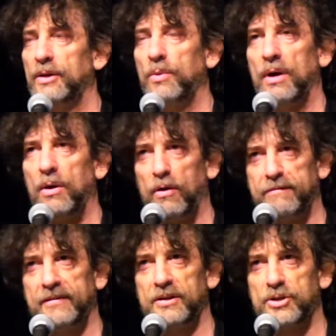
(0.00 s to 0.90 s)
you are
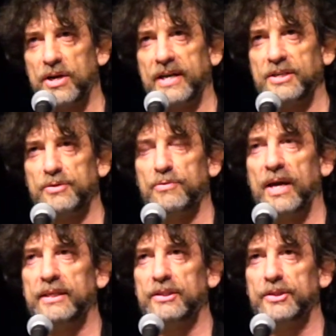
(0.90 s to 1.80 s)
often trying to
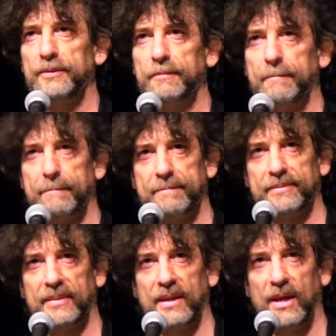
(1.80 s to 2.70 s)
write
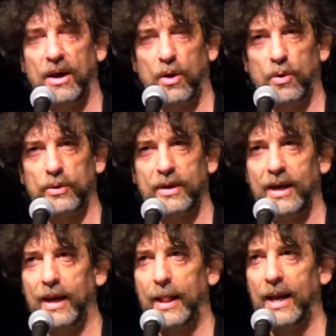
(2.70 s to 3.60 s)

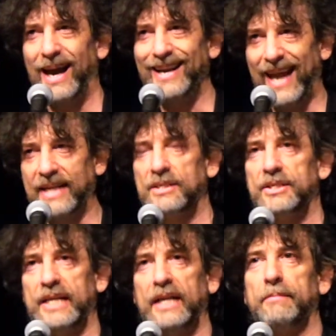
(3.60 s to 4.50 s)
on an
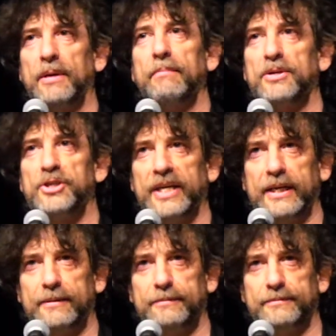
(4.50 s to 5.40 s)
entertainment
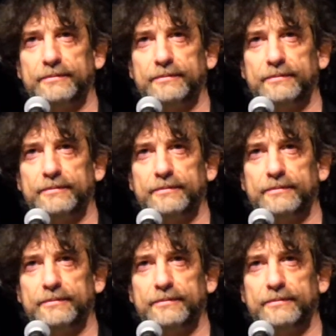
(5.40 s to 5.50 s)
machine,